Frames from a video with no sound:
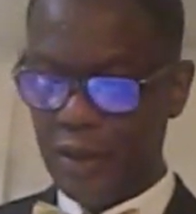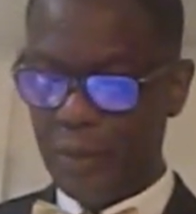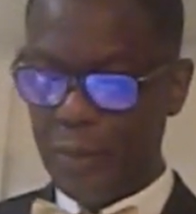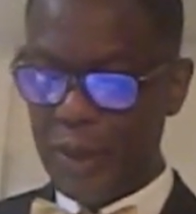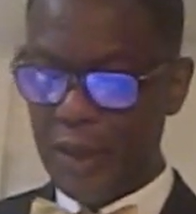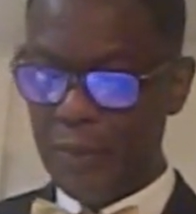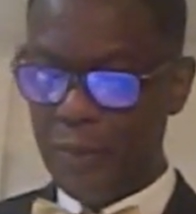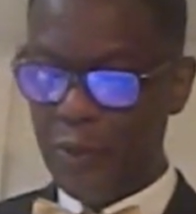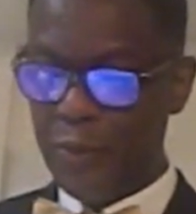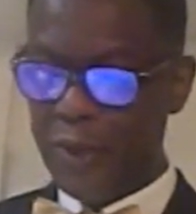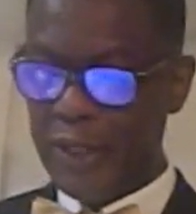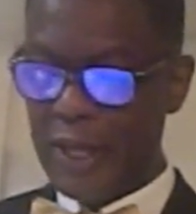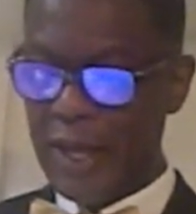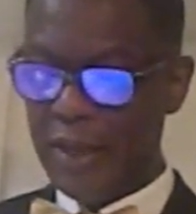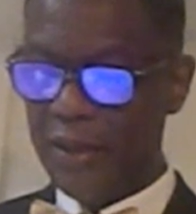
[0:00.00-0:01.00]
people
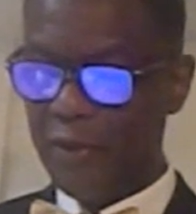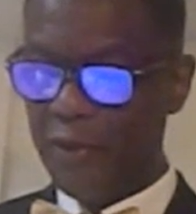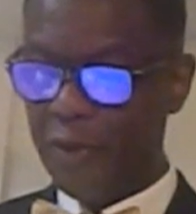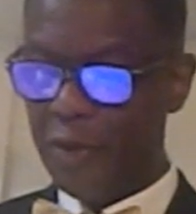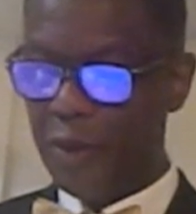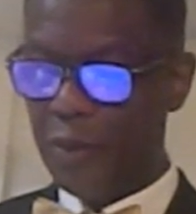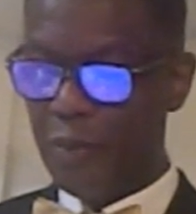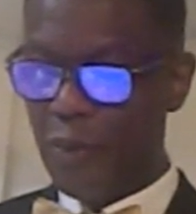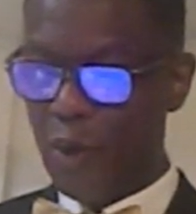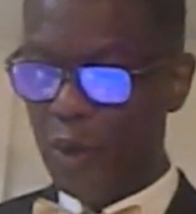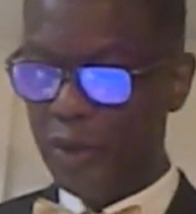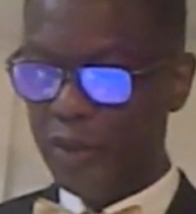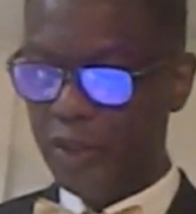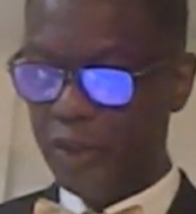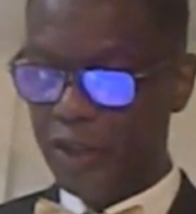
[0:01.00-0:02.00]
began to feel
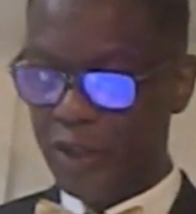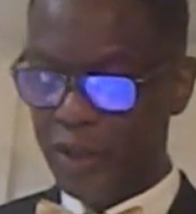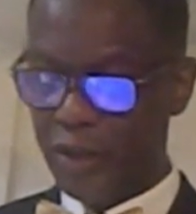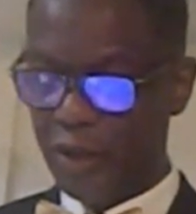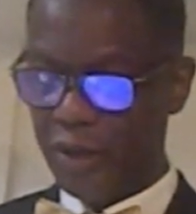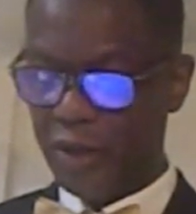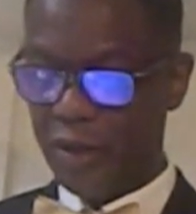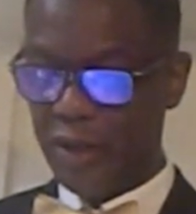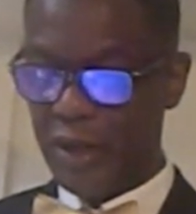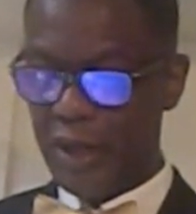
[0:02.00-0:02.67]
more secure